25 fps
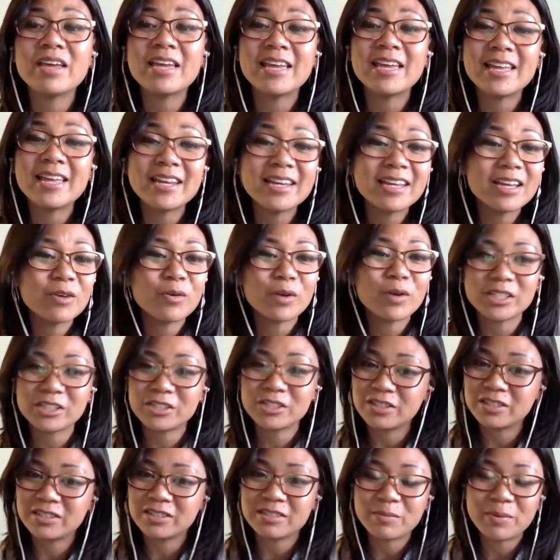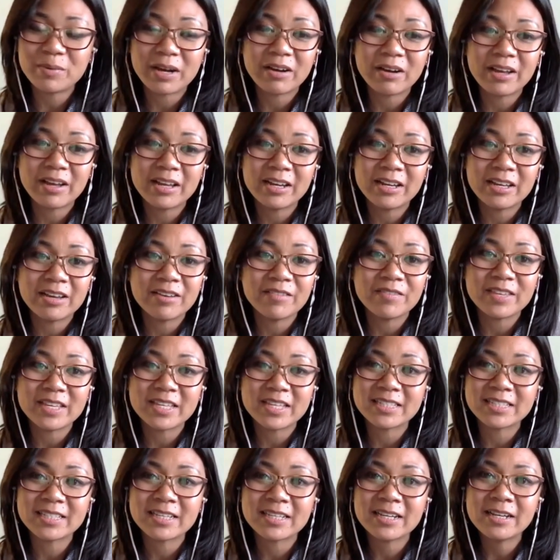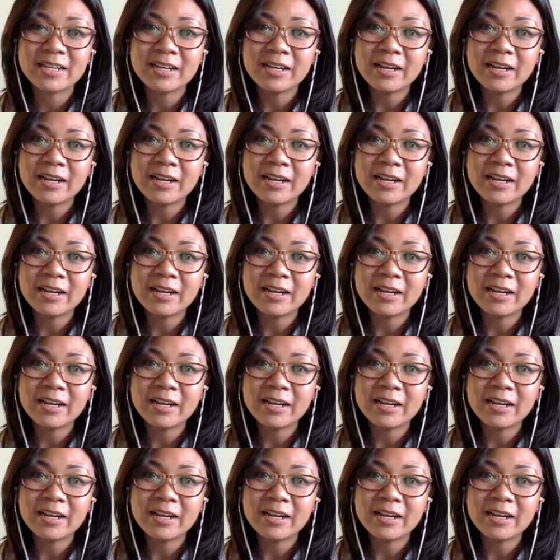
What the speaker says: any questions about any of this.